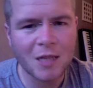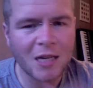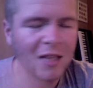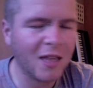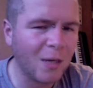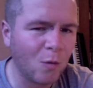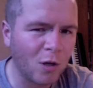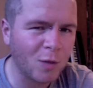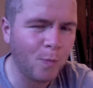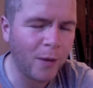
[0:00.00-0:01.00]
I think it
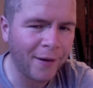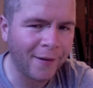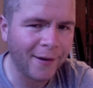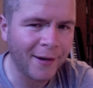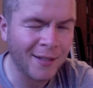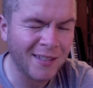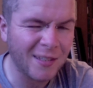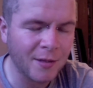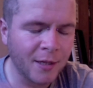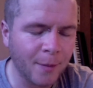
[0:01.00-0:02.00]
works better in
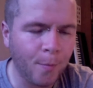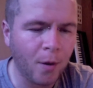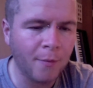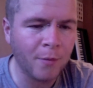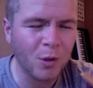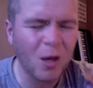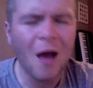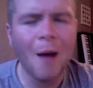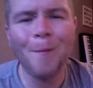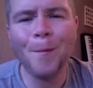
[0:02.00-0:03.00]
the bot mode.
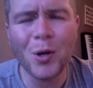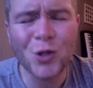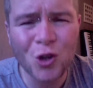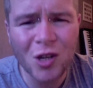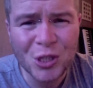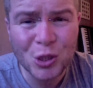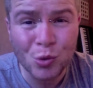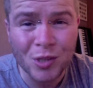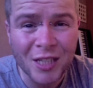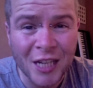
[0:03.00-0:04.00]
But I'll show
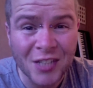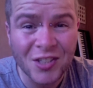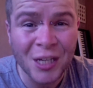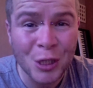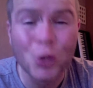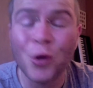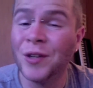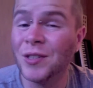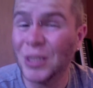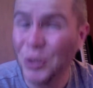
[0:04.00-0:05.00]
it to you, seeing as how
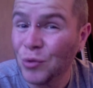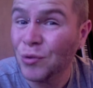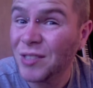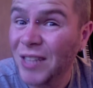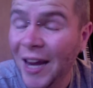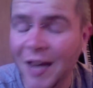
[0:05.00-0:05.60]
it's a Tuesday.